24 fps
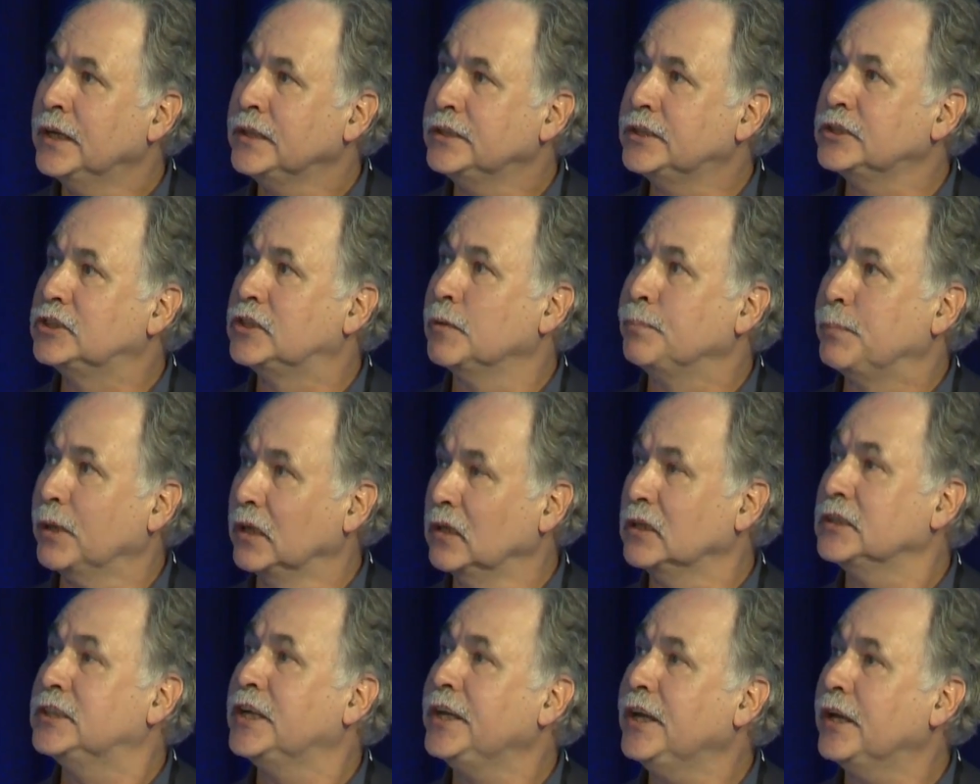
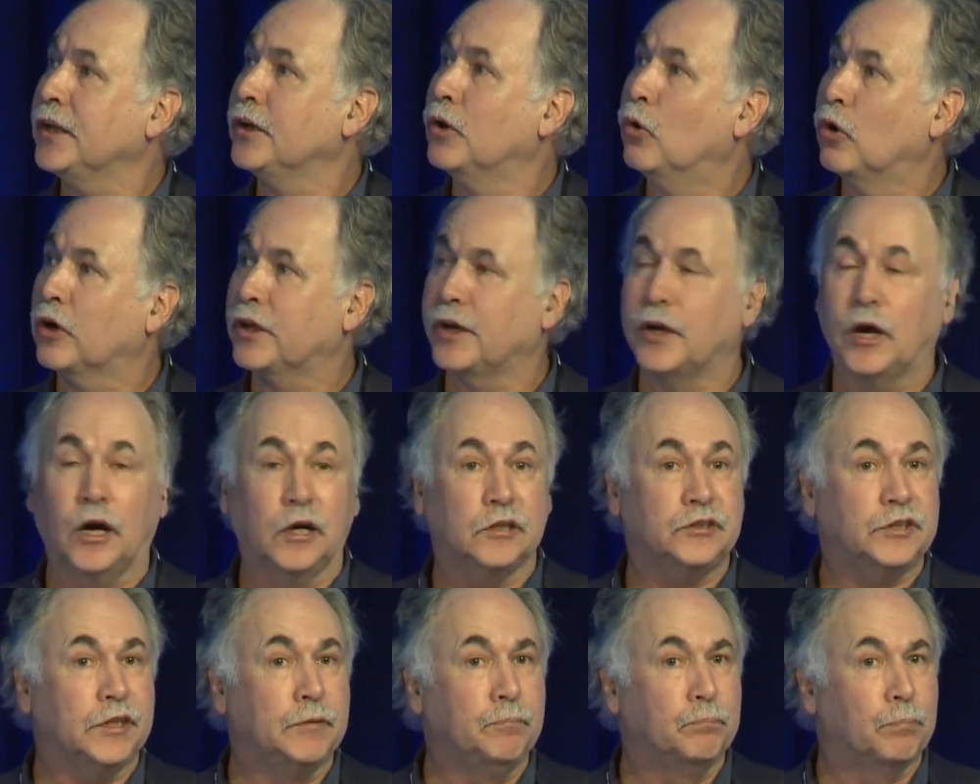disability in
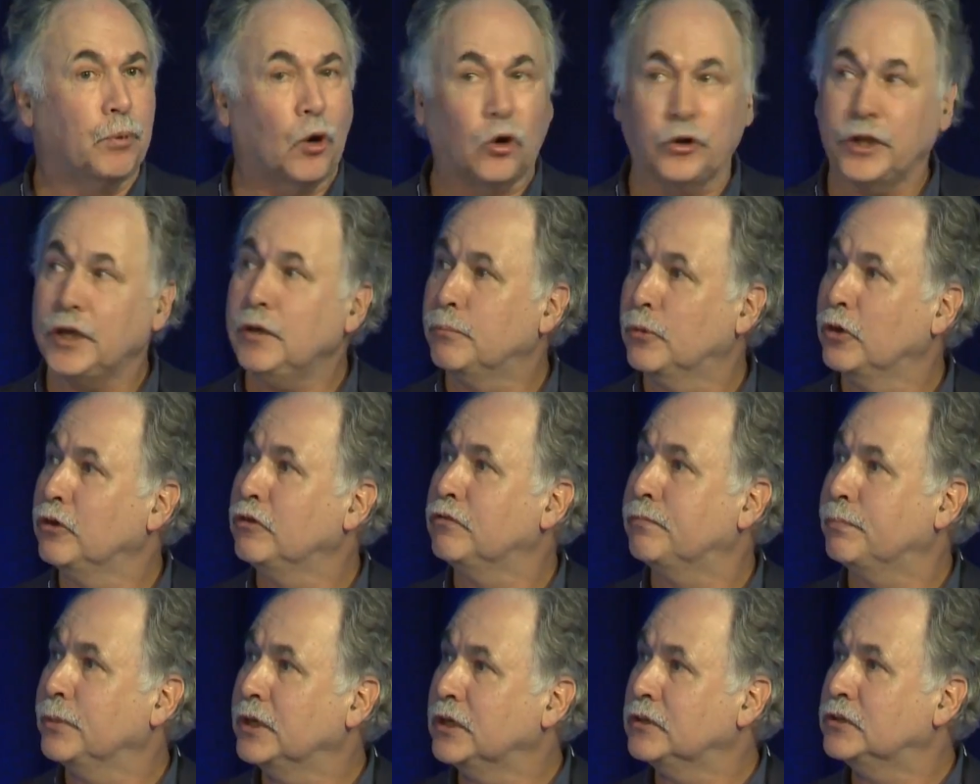organising body
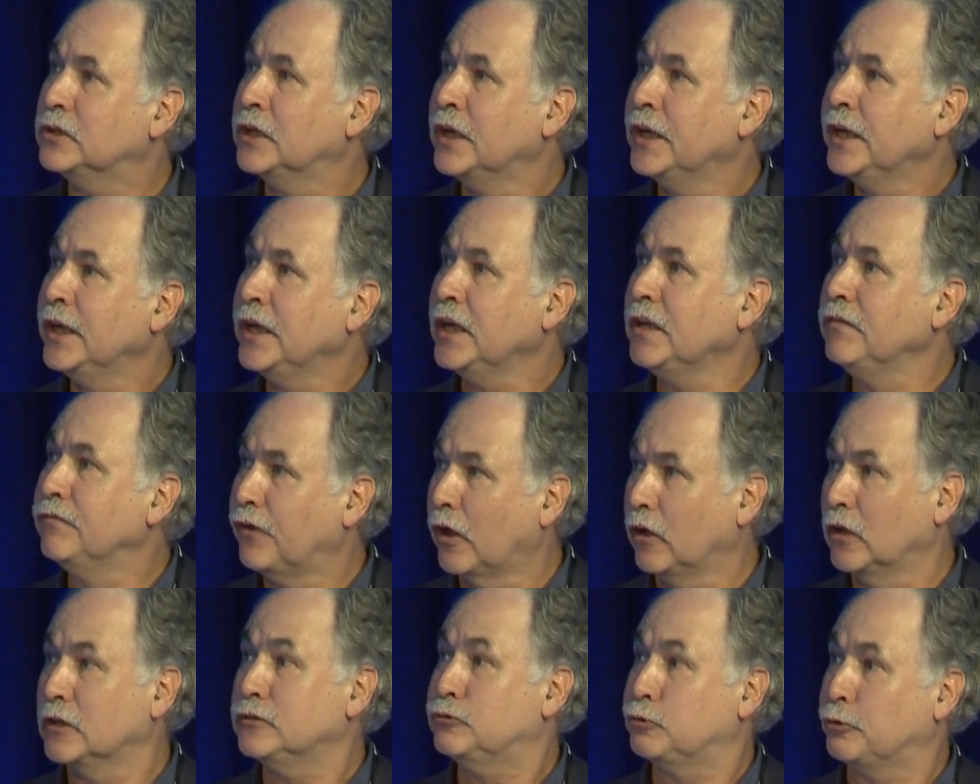movement,
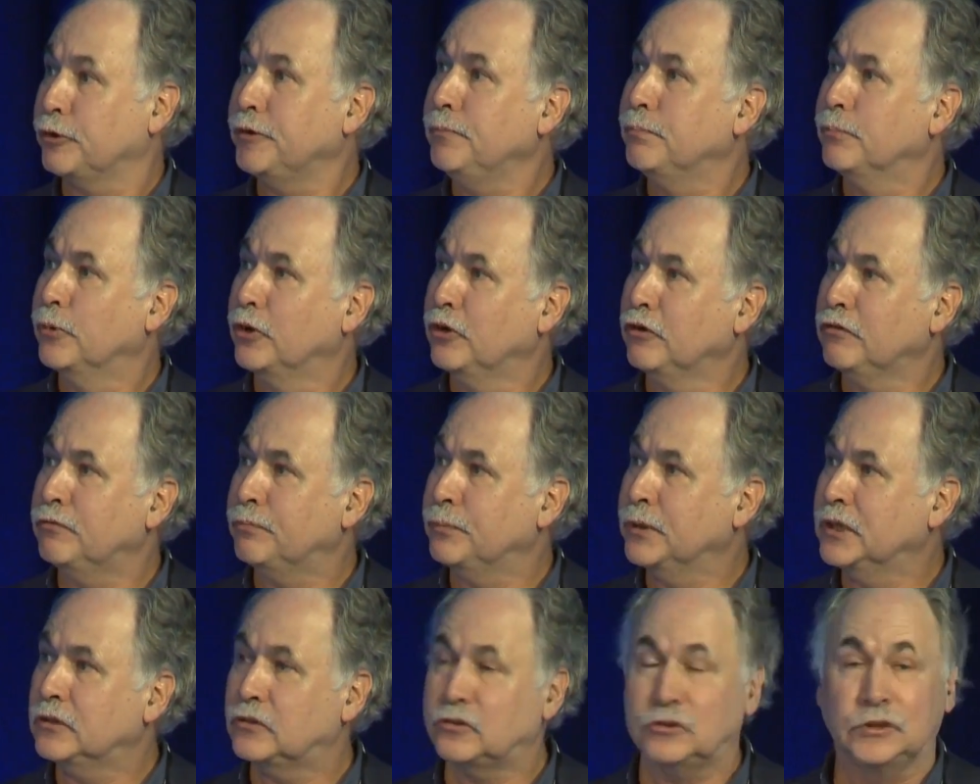involuntary
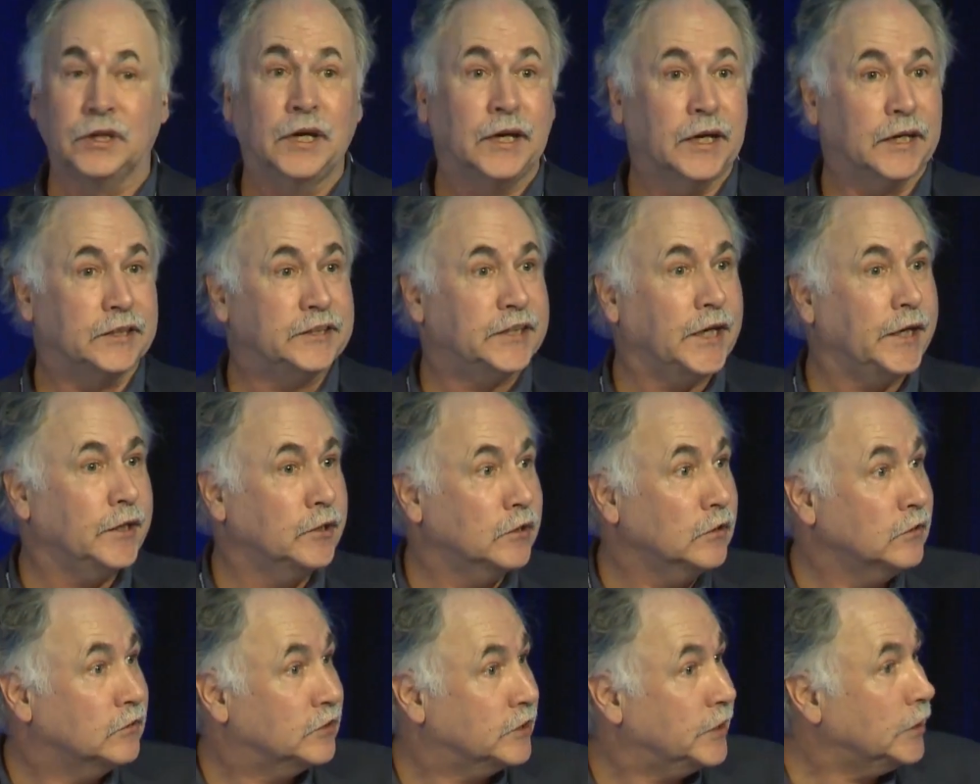movements, a
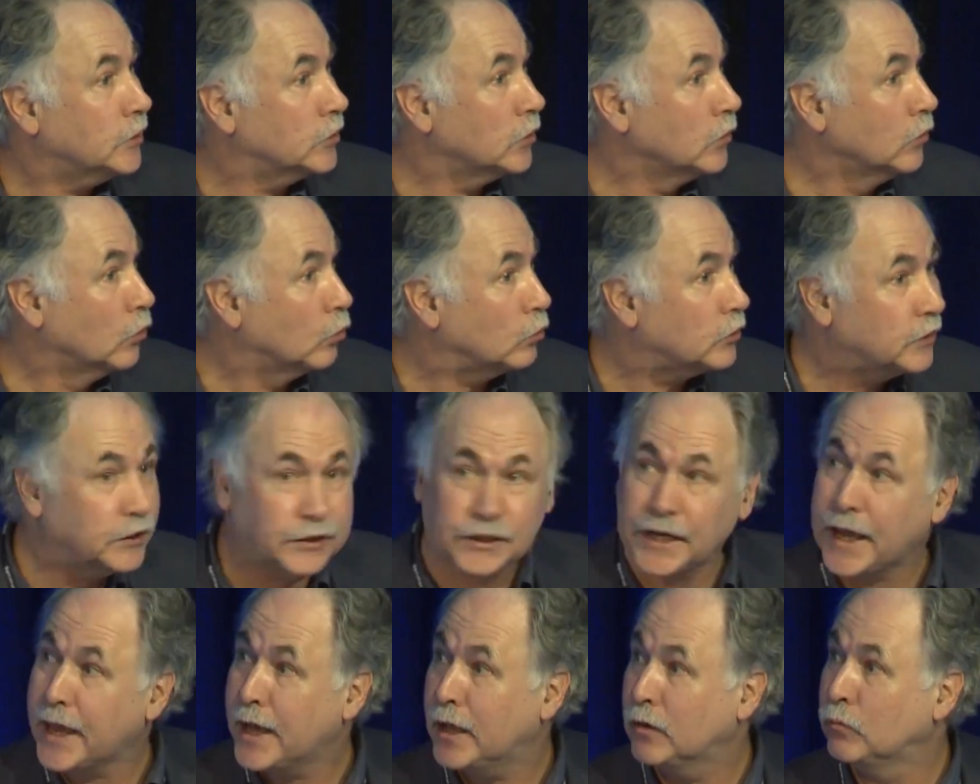tendency to look
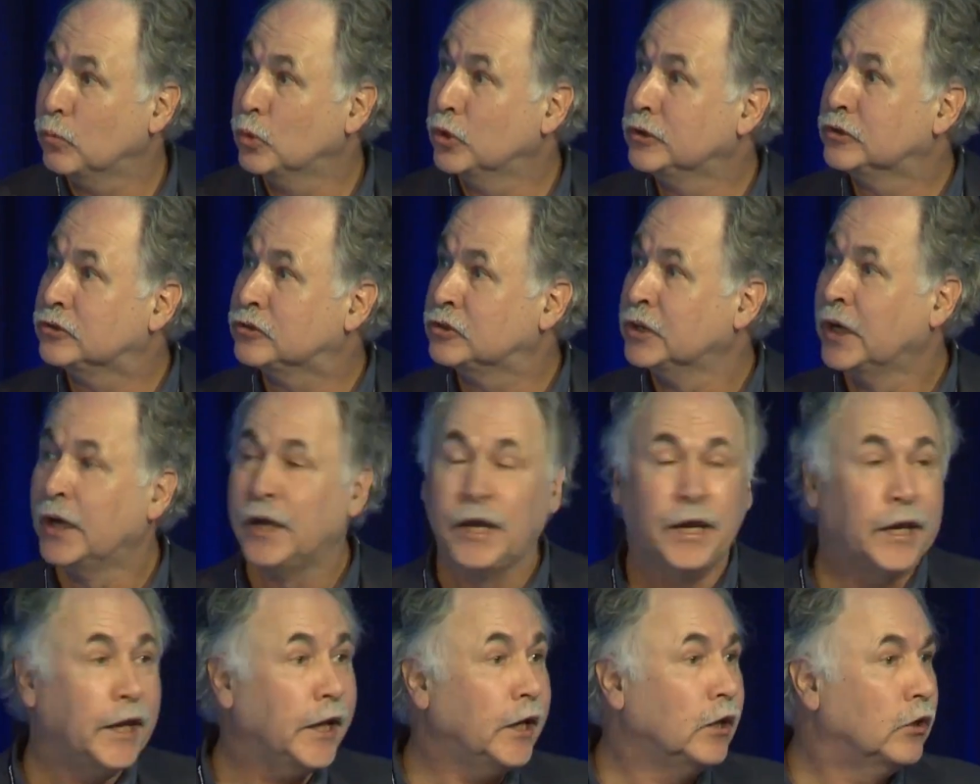downwards,
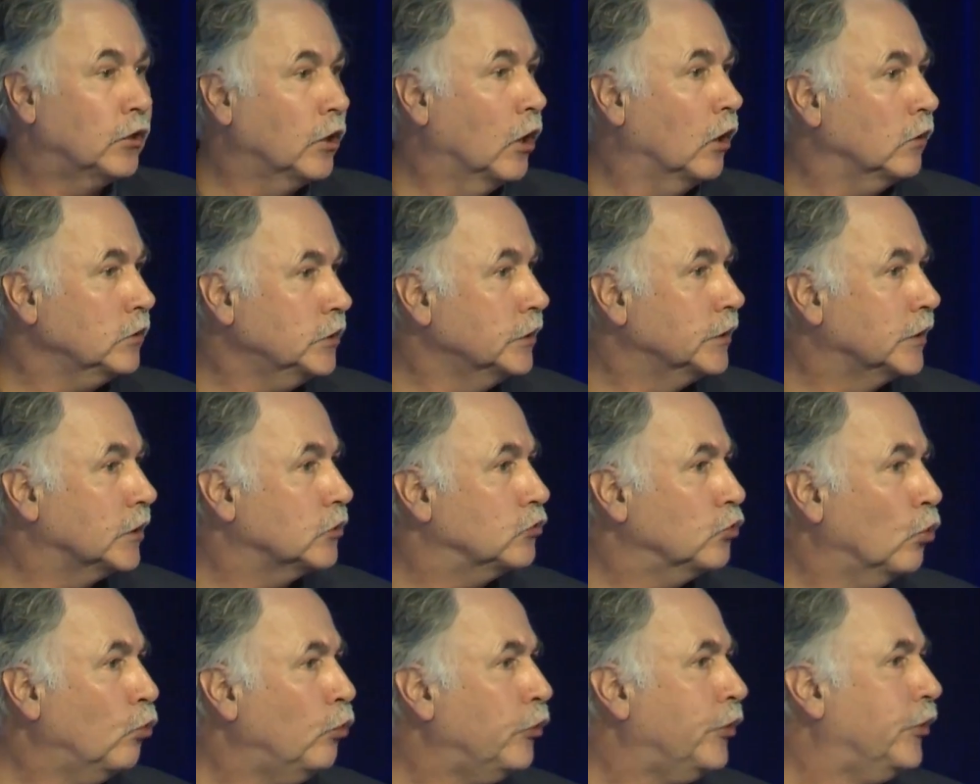
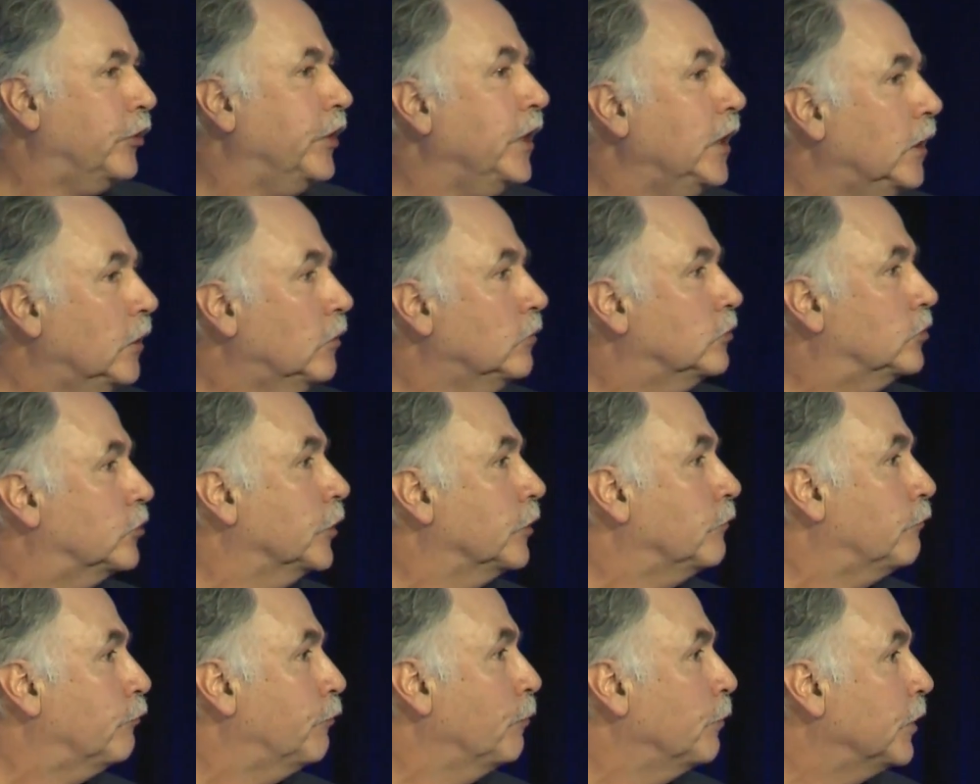incontinence, all things
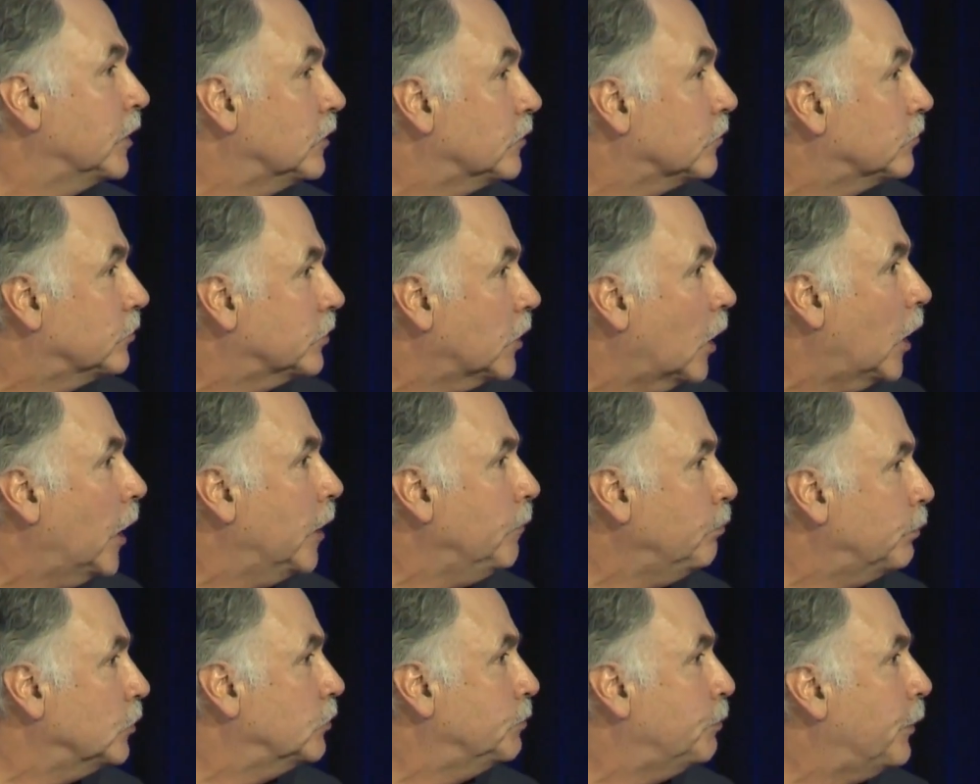that from a
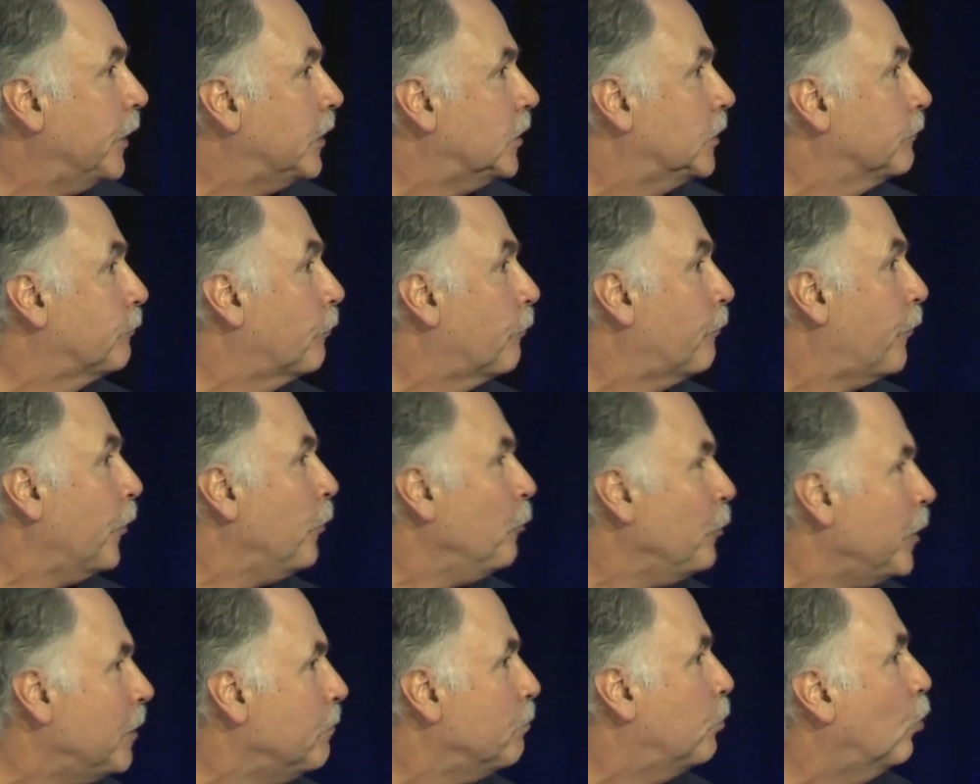design perspective are
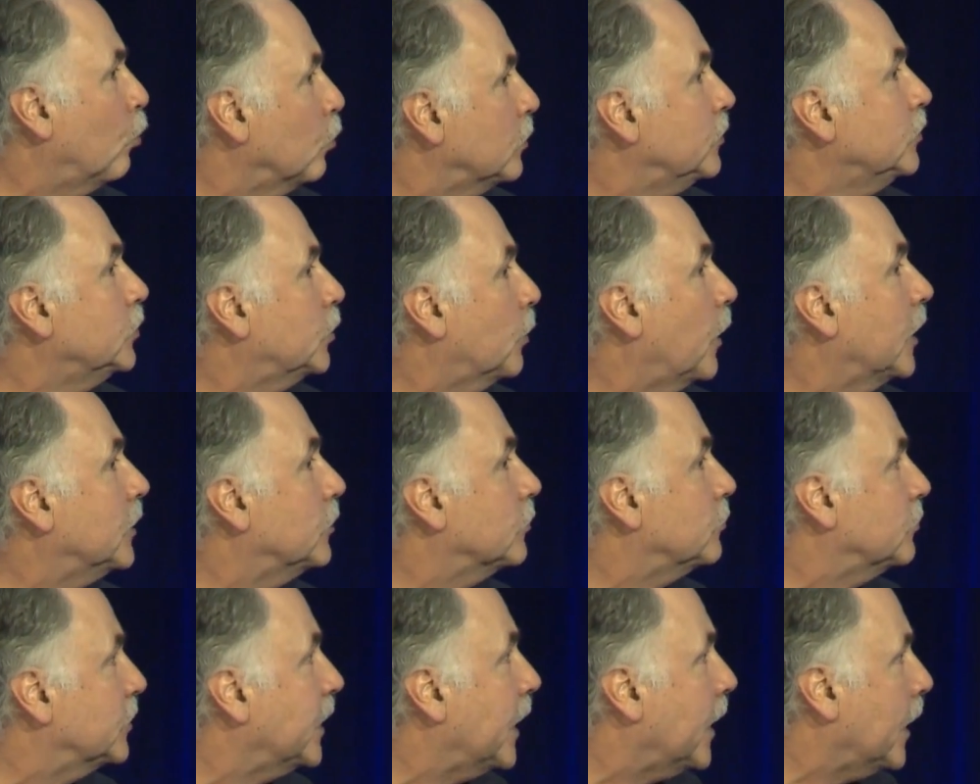very important to
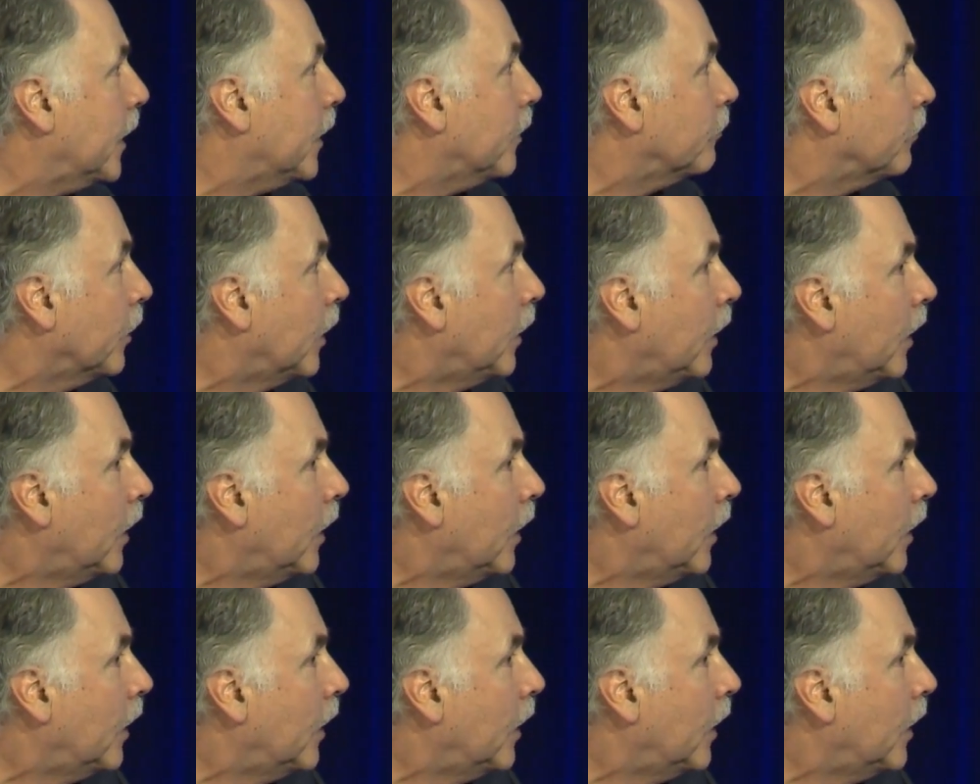understand.